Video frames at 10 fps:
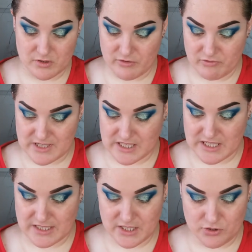
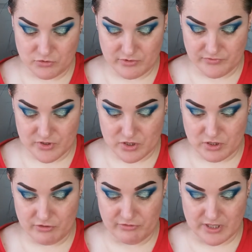eradicated all of the
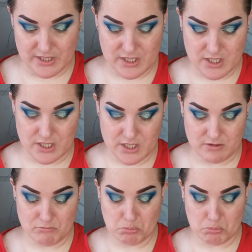snowflakes in it.